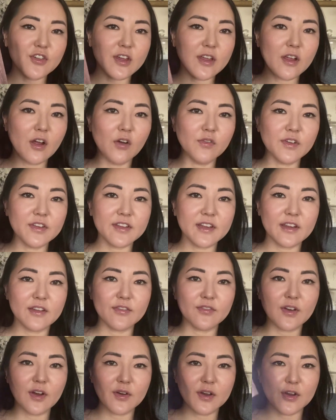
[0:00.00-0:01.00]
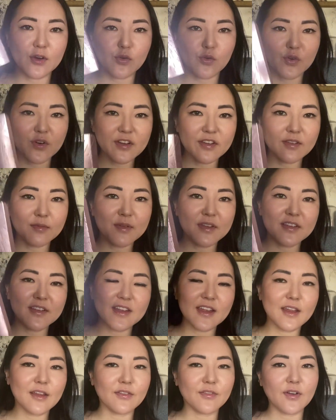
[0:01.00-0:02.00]
obviously is very
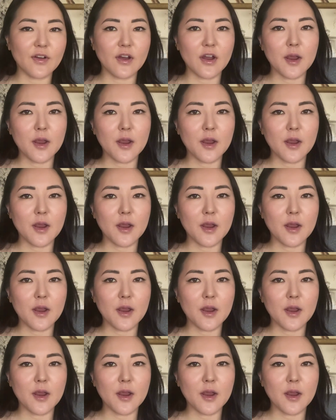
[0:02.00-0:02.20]
Christmassy, is very